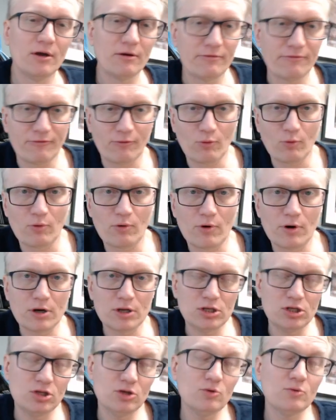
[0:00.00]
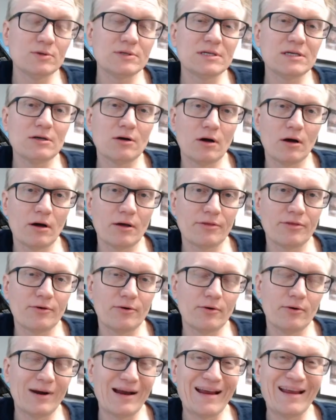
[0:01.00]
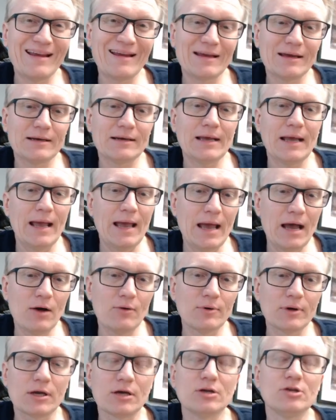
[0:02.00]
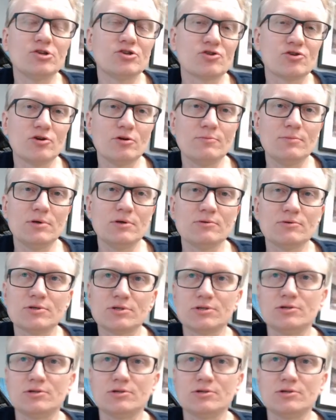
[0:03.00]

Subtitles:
for you as the author and how it contributes